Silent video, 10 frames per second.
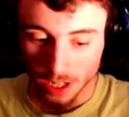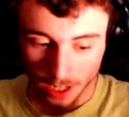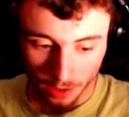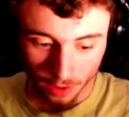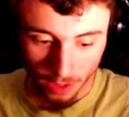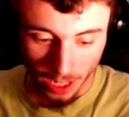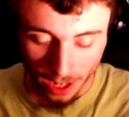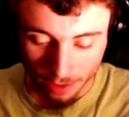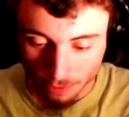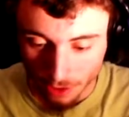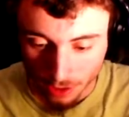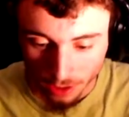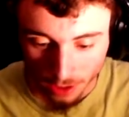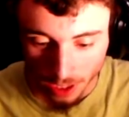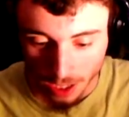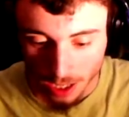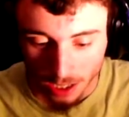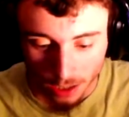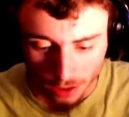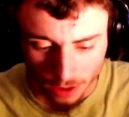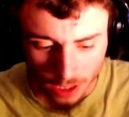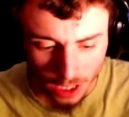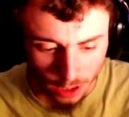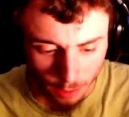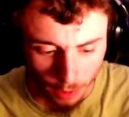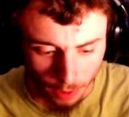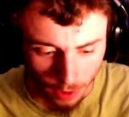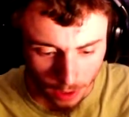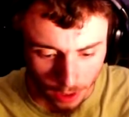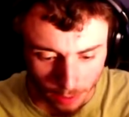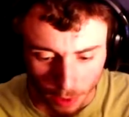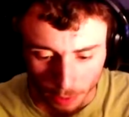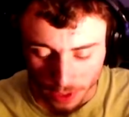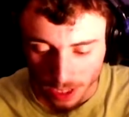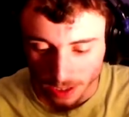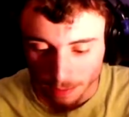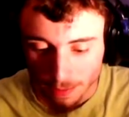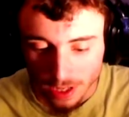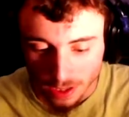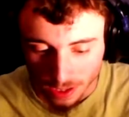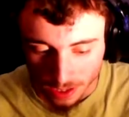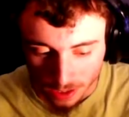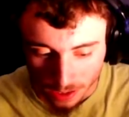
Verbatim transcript: But I have what looks like another chessboard, but without the pieces,